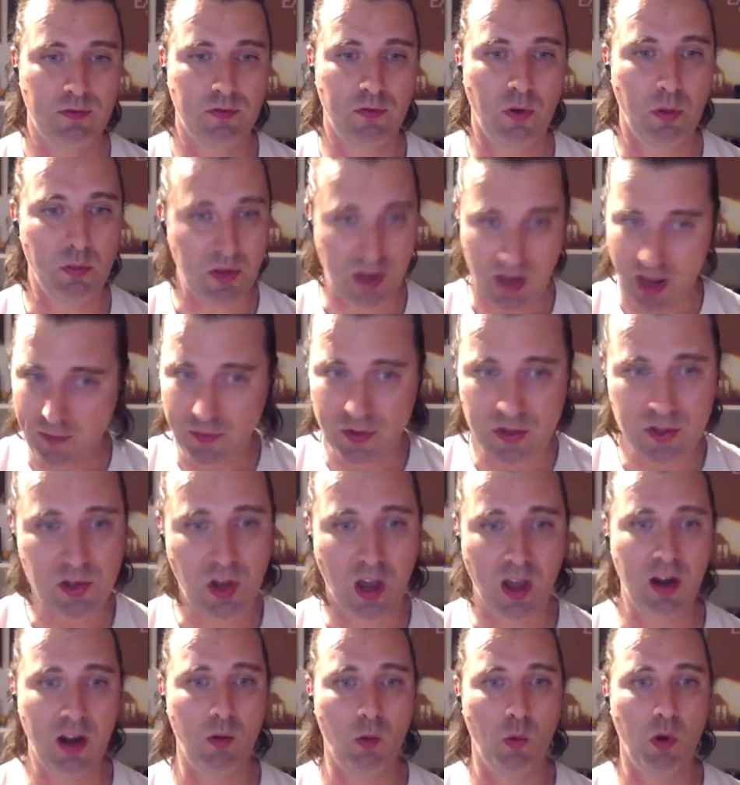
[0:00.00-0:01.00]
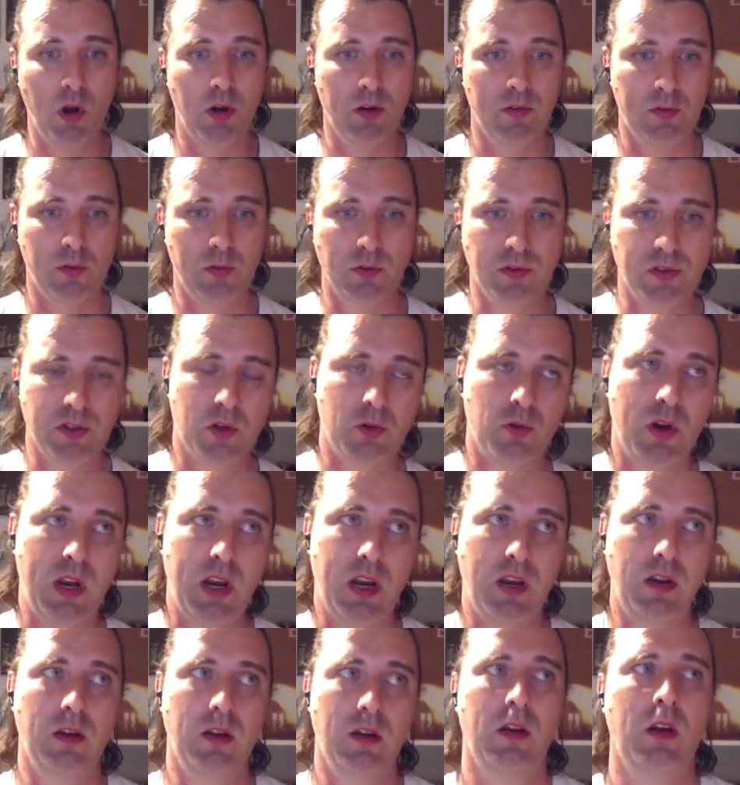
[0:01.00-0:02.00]
from the other side of the world through a
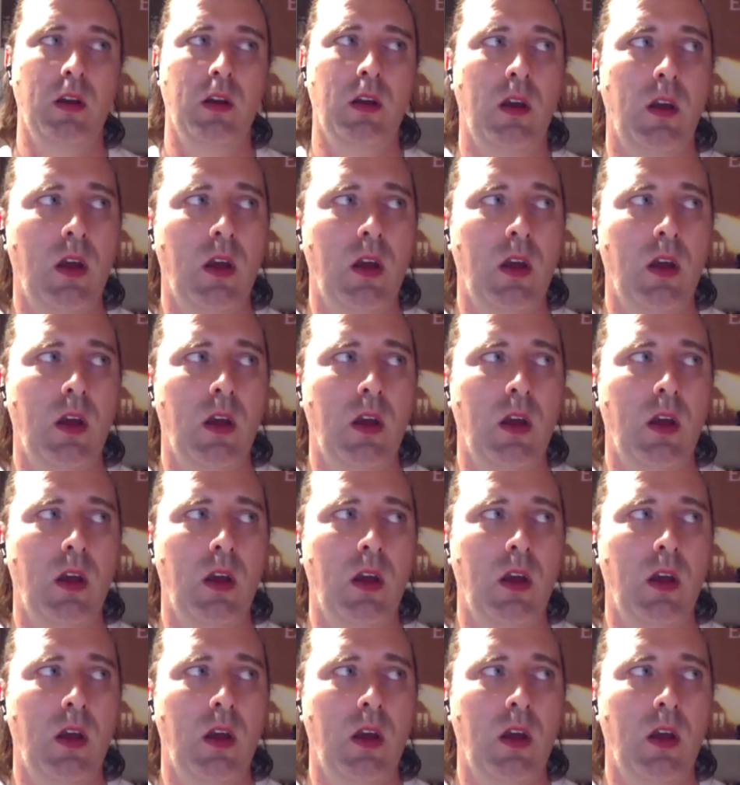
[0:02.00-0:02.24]
screen.